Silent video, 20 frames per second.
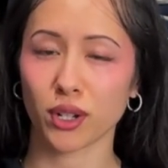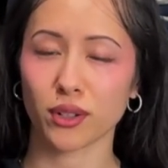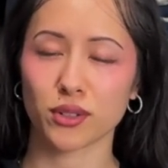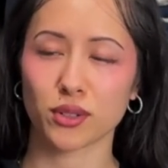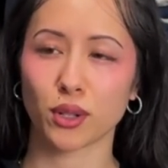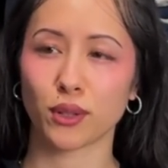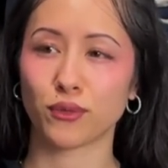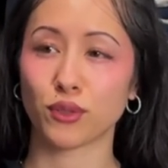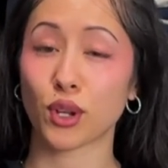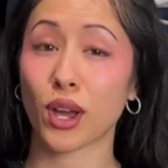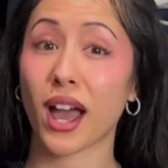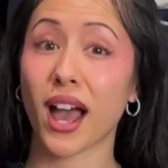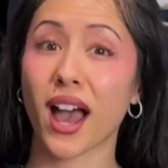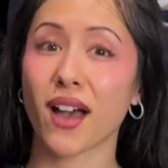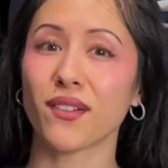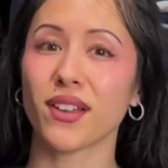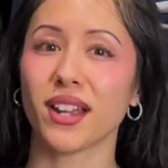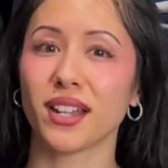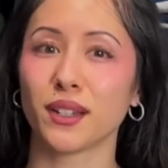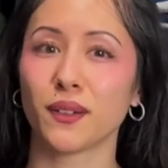So if you
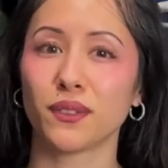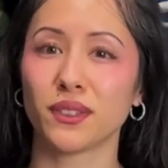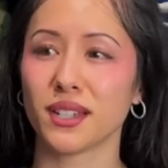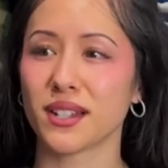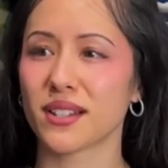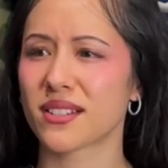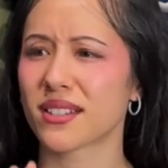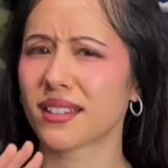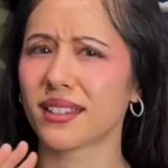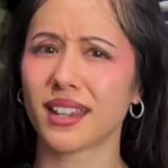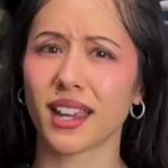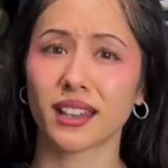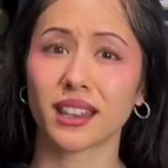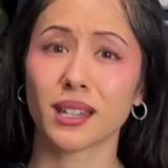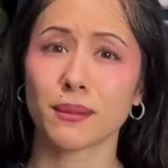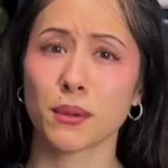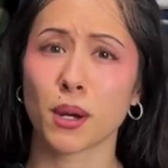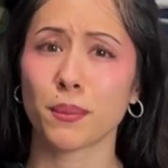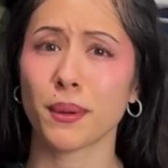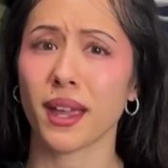have any of these, get
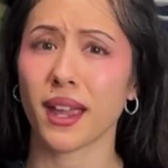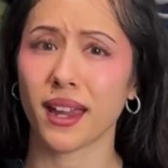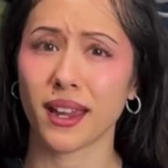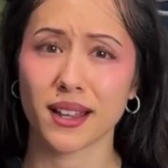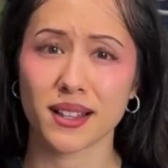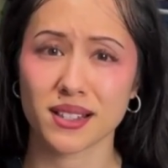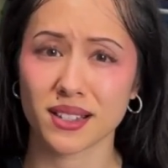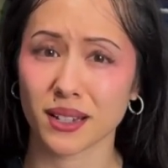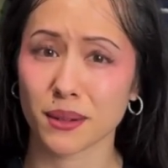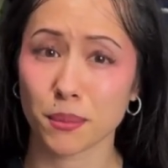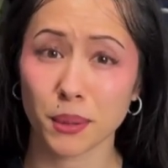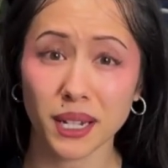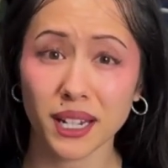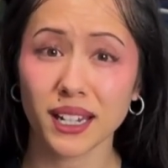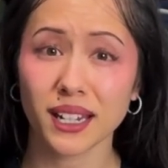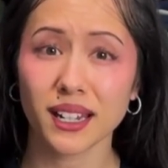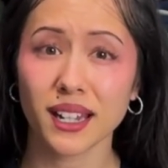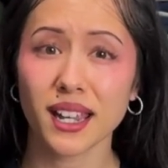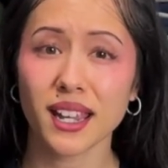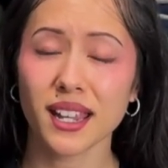them up
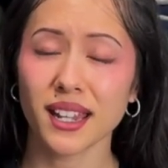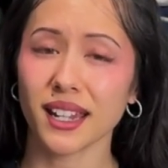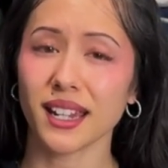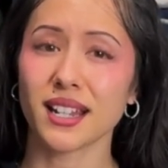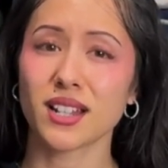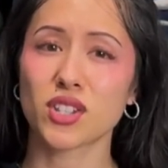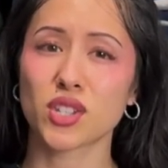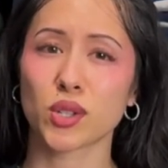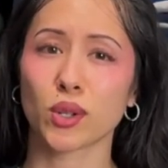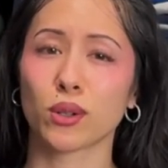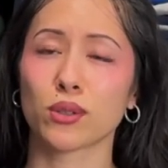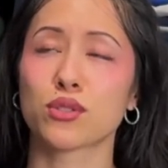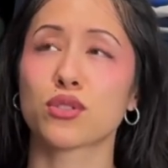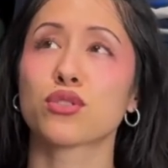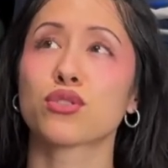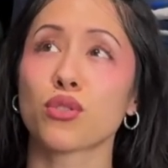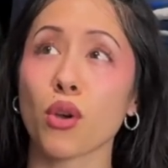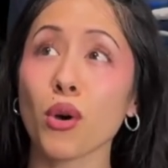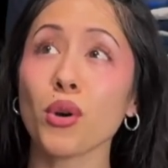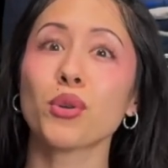ASAP. It sold
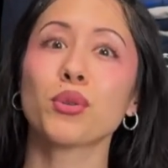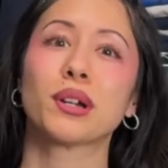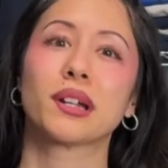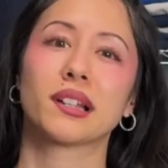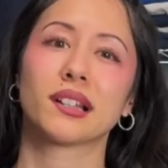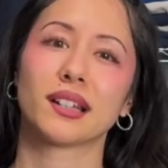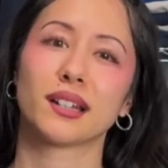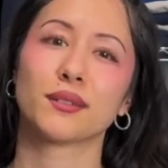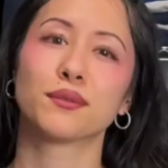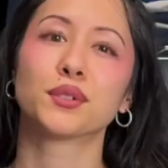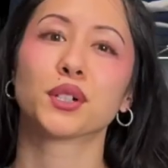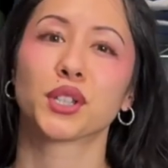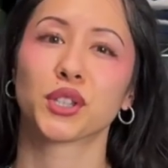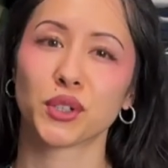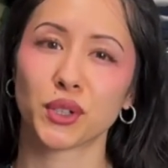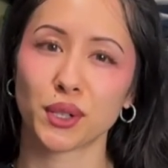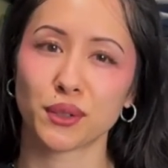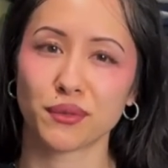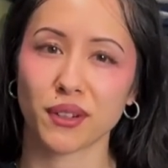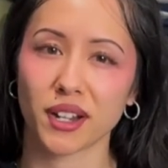so quickly for
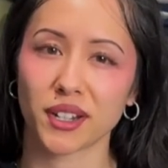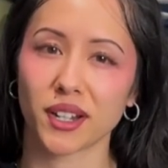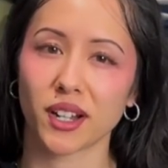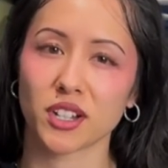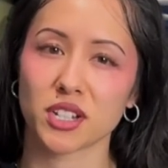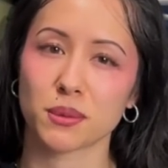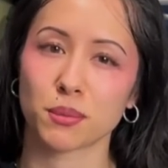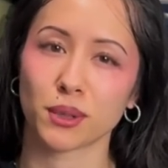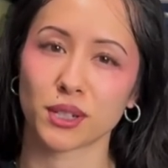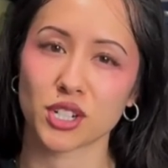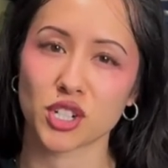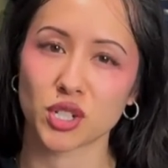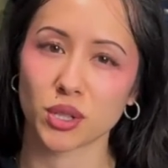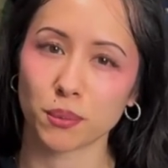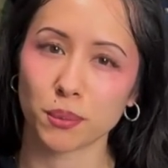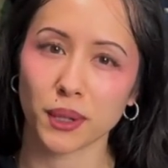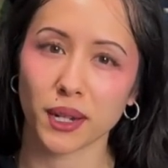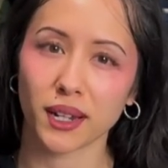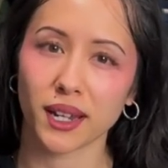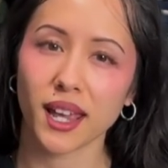$35 plus
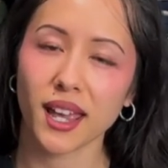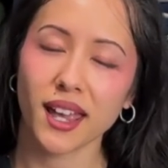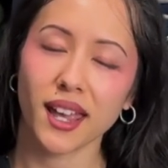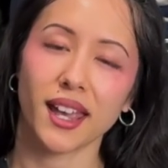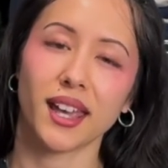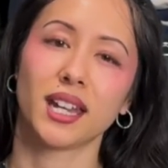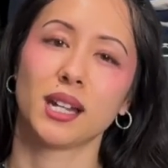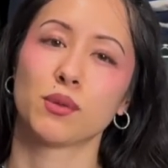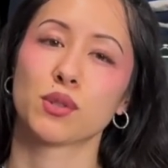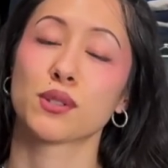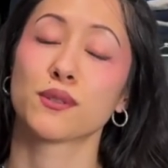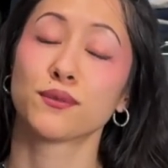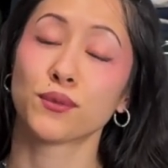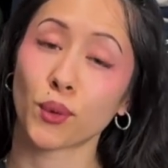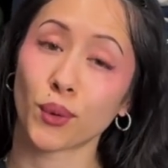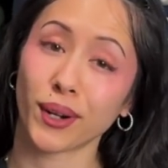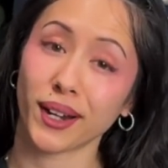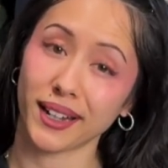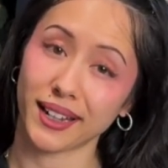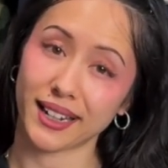shipping, and it was
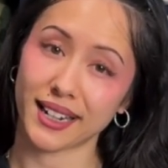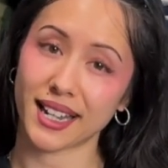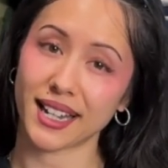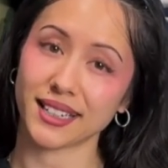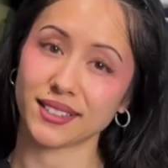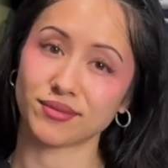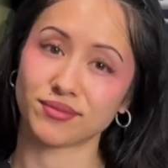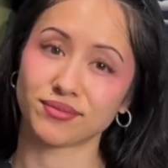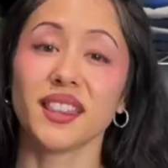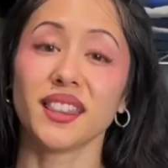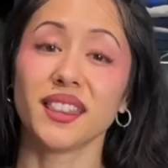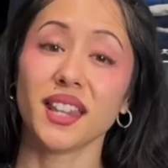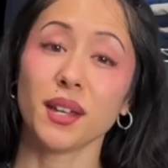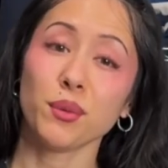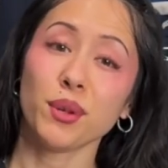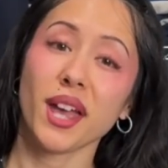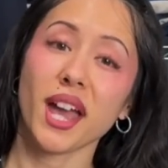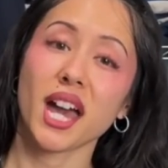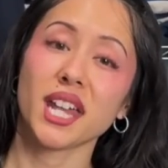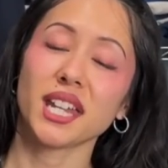$4.89. Then
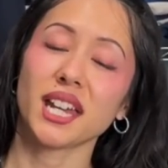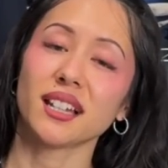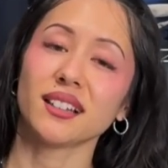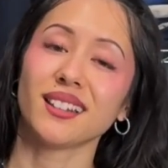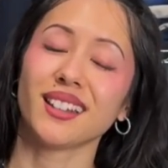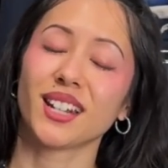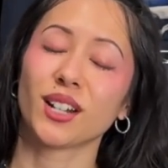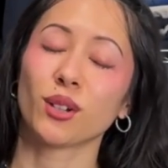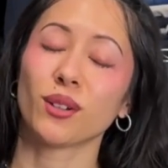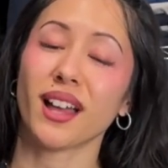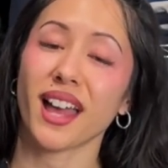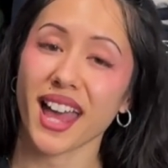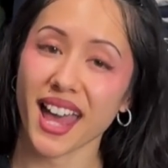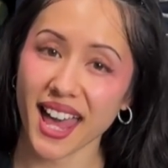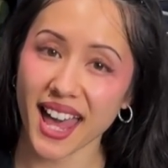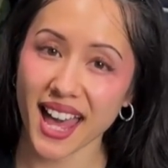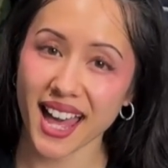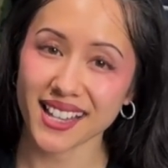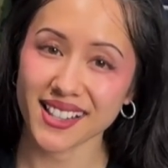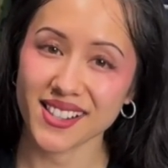we had a little
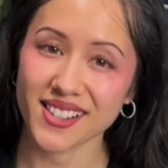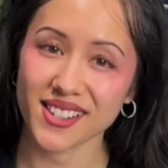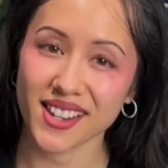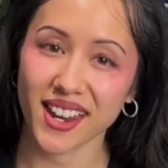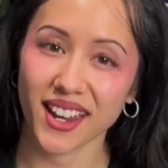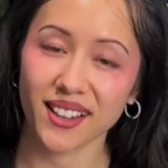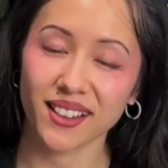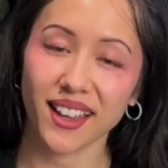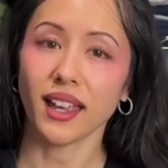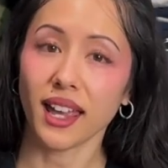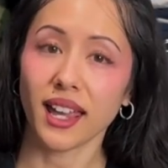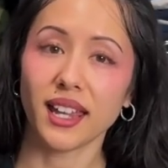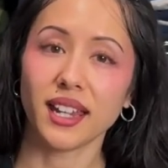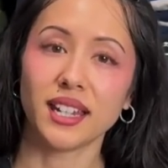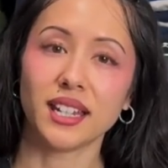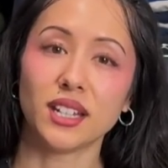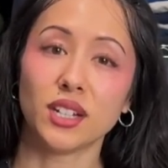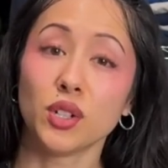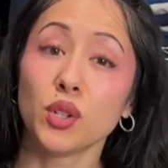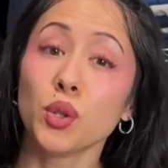hat sale,
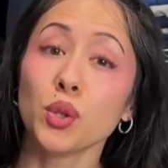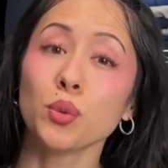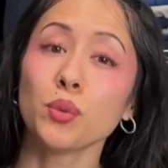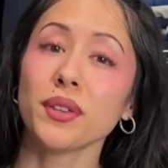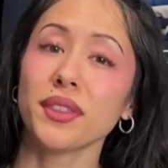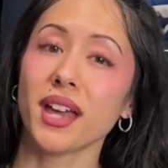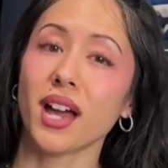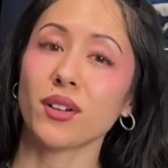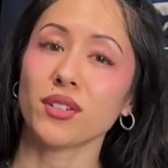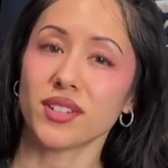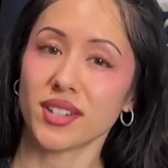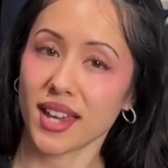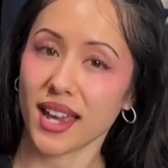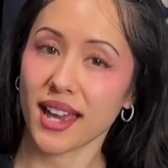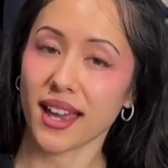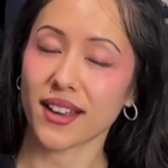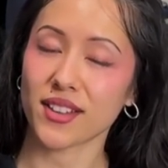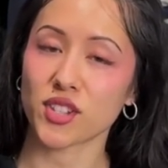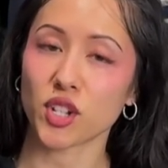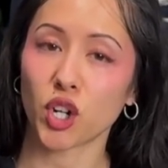a new without
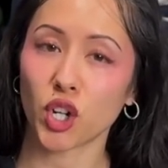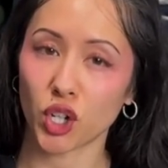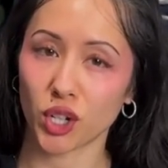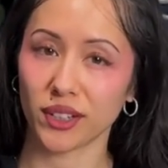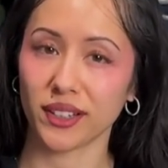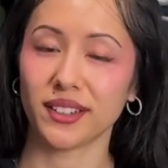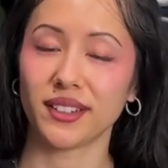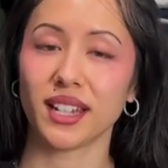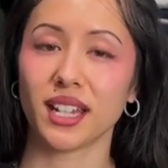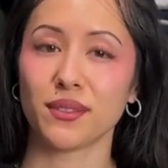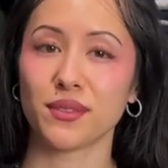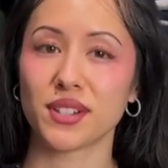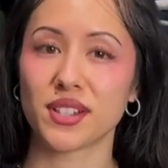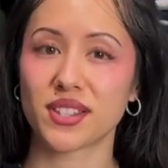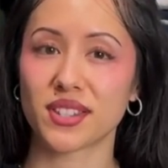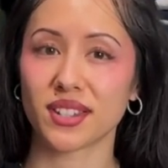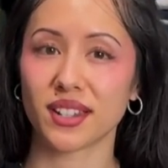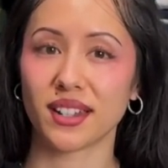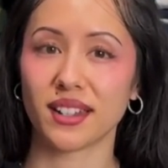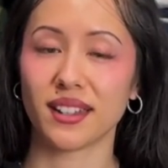tags Harley
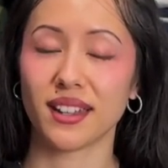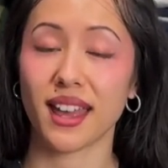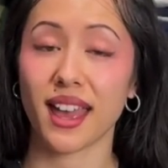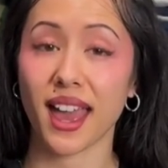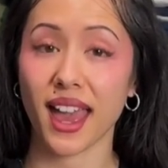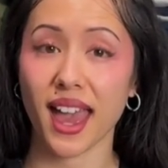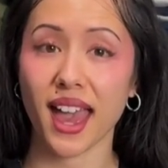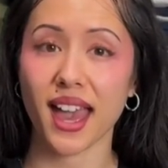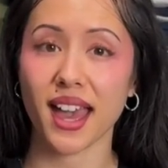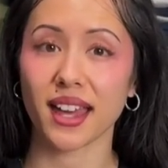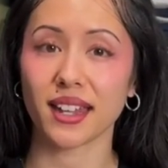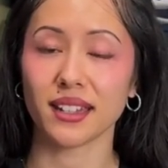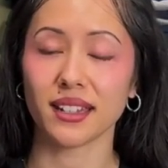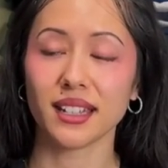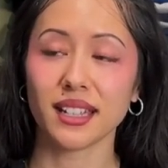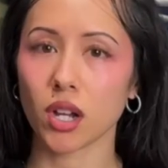Davidson hat.